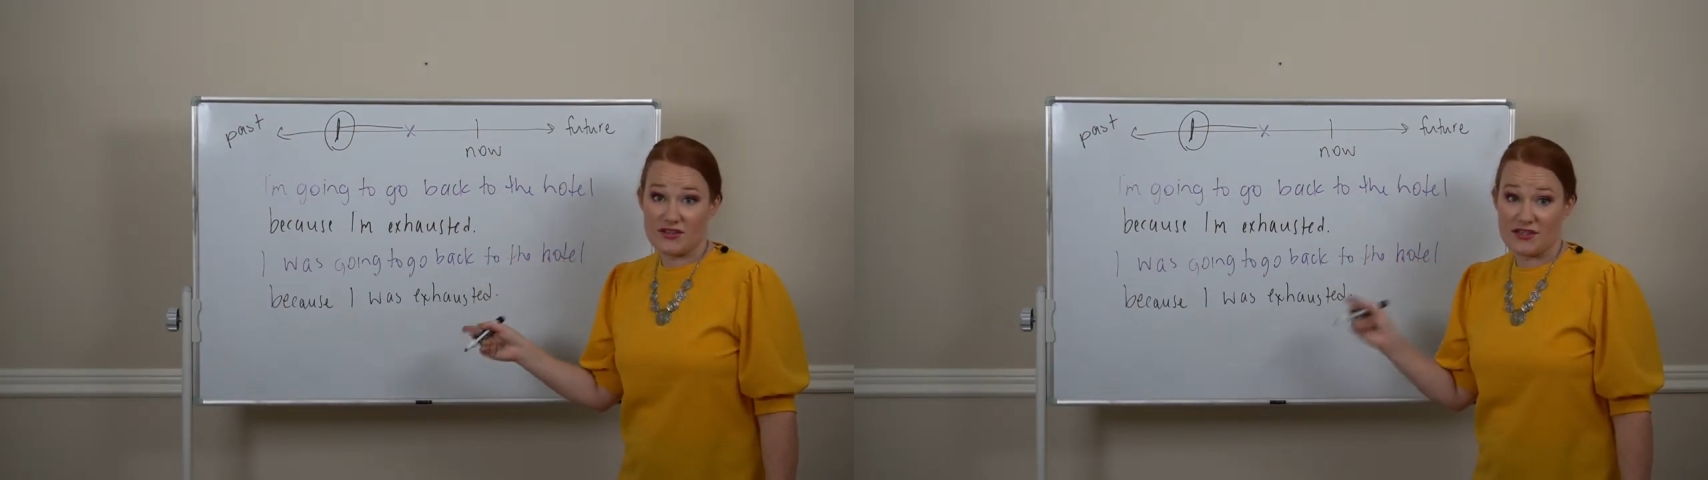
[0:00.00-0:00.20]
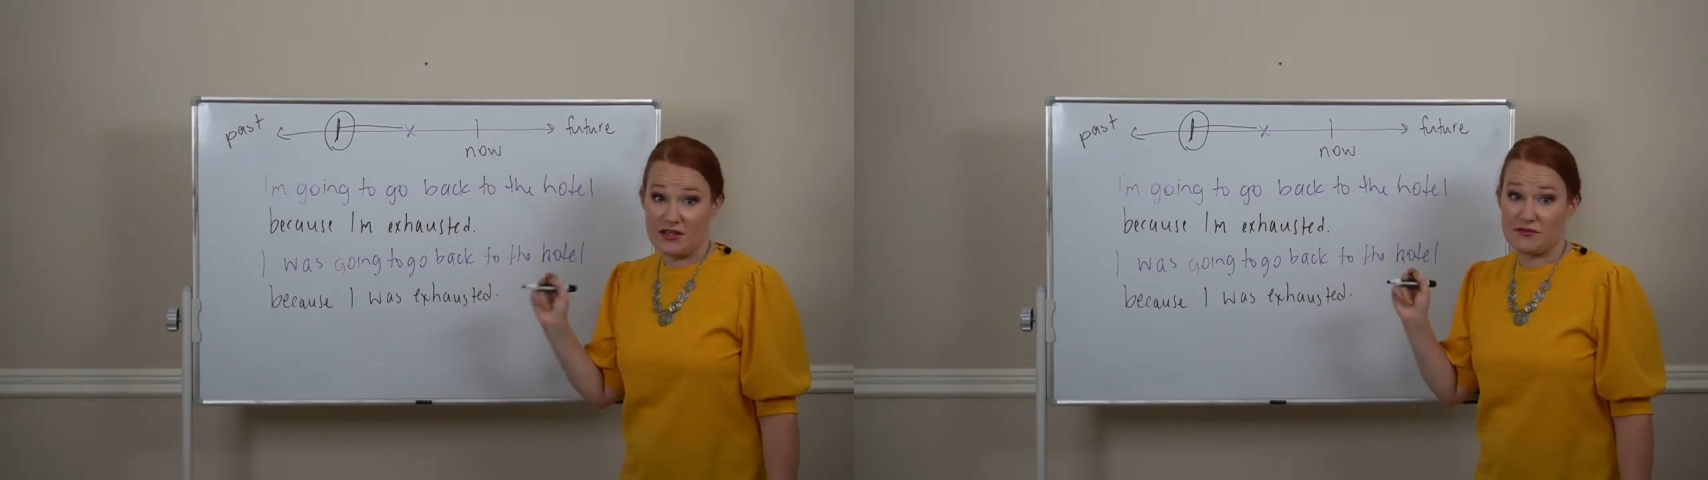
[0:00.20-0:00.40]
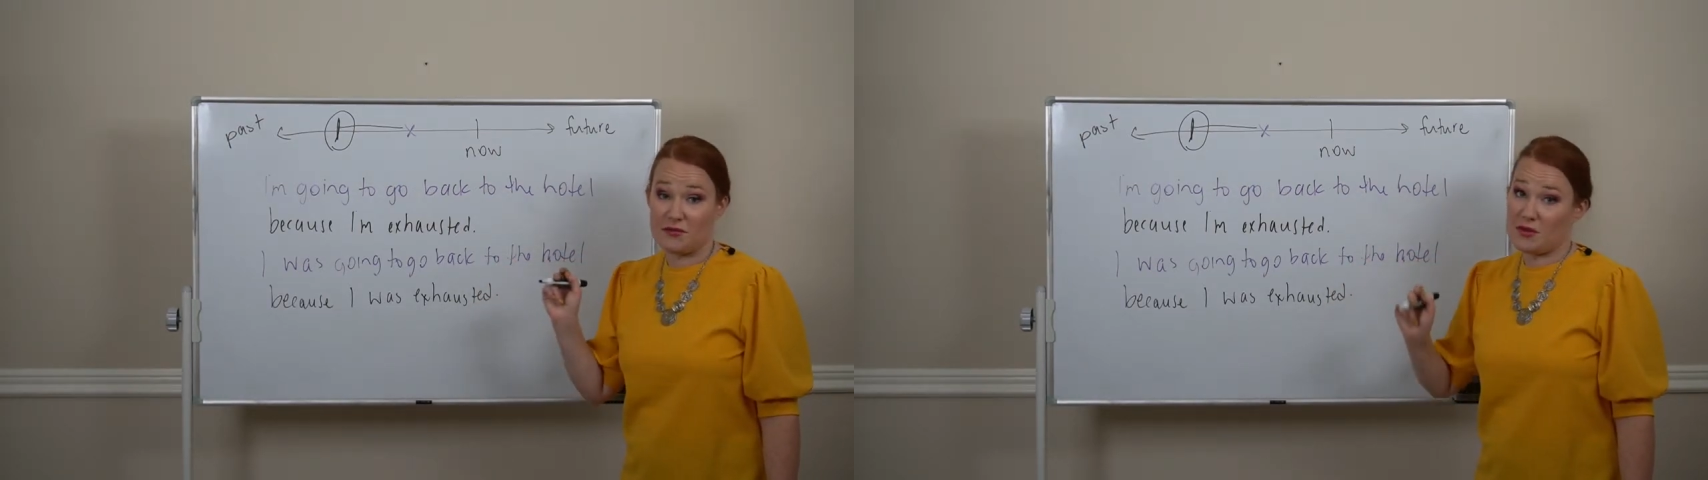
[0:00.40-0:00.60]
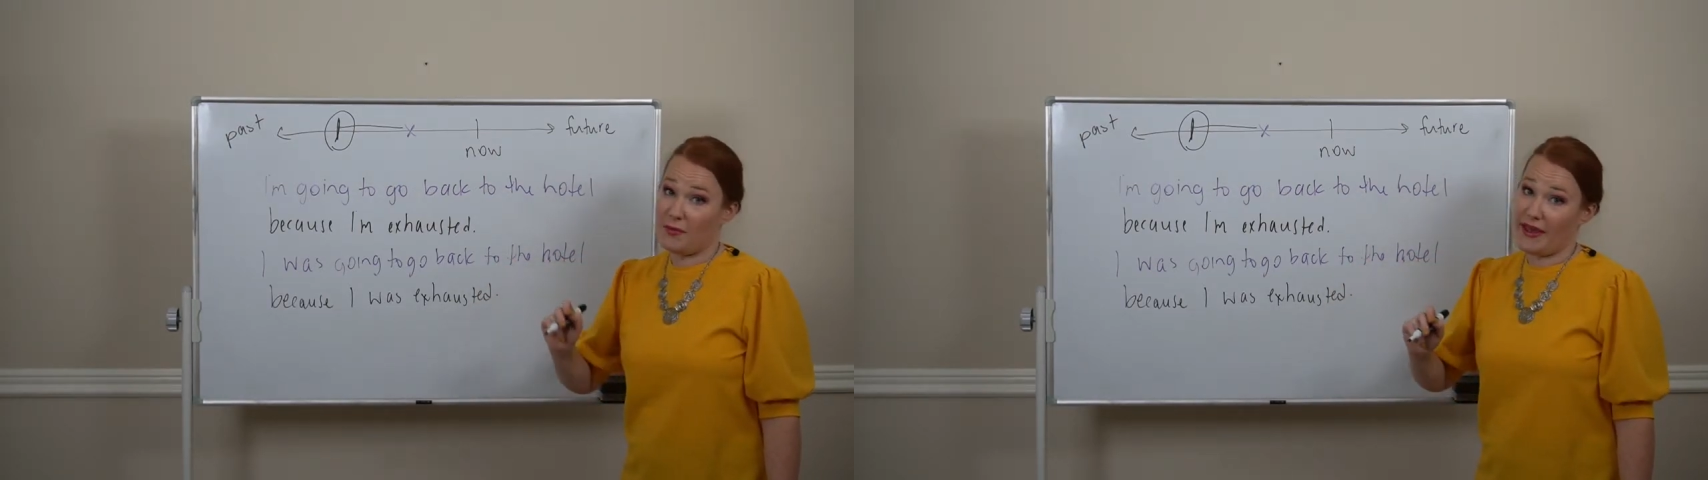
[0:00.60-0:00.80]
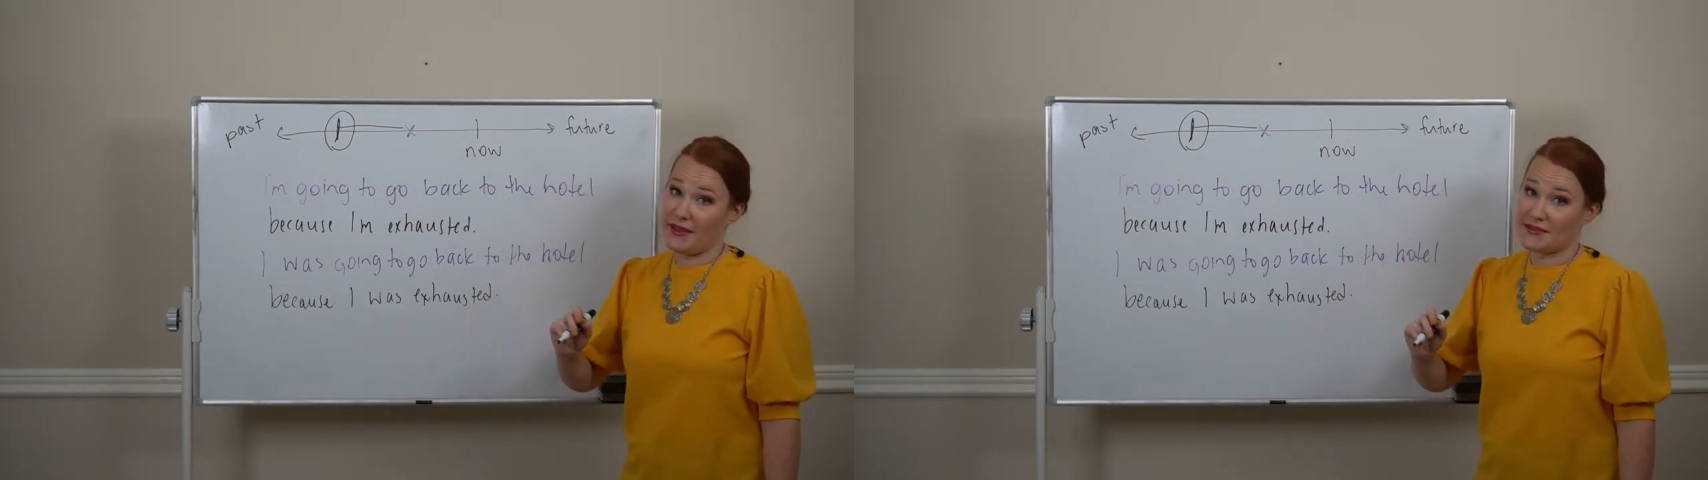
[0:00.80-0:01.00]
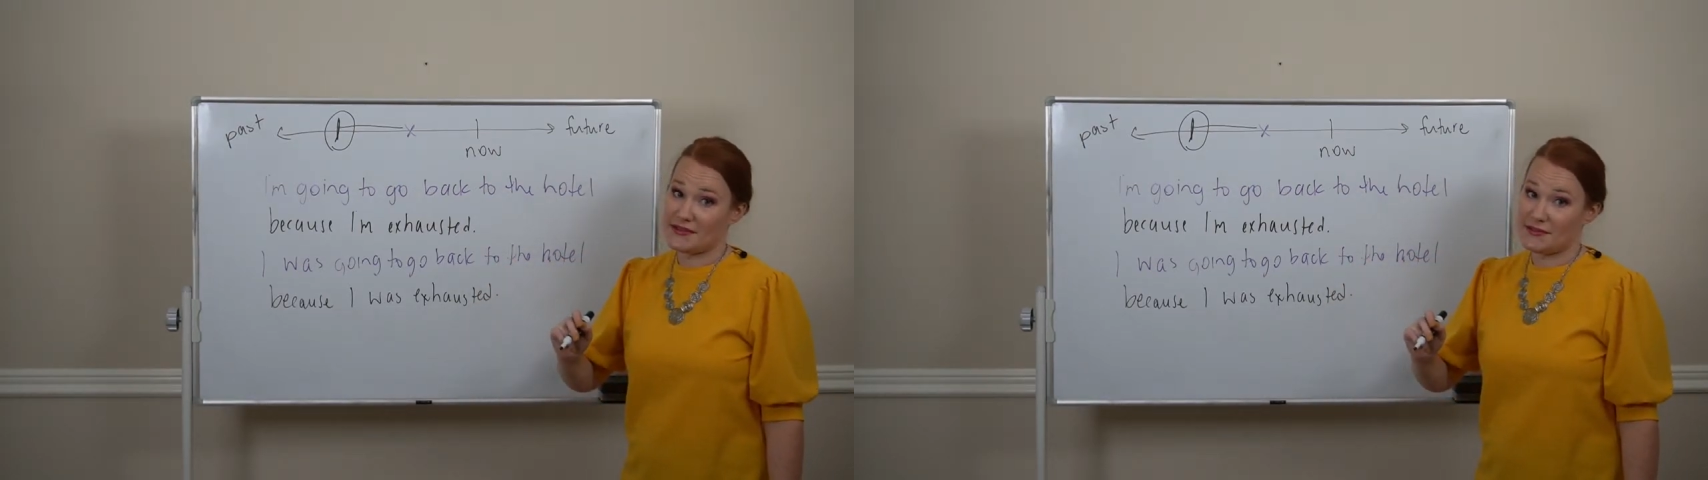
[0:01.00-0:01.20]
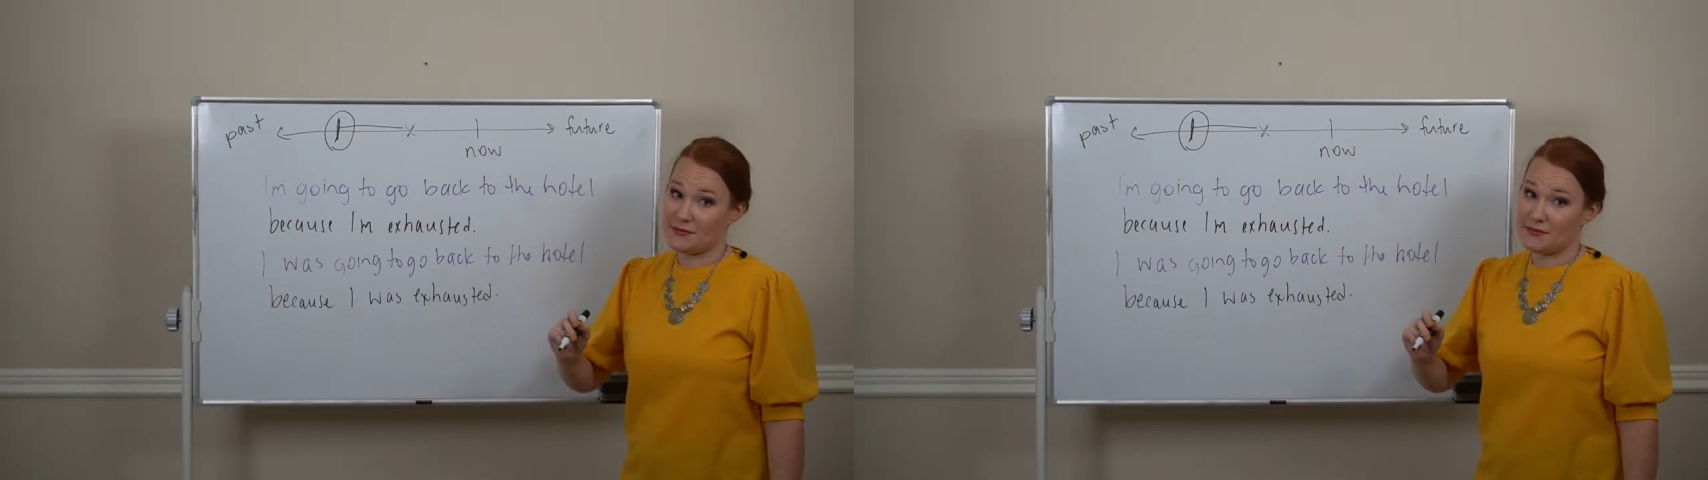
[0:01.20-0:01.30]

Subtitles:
seen from the past.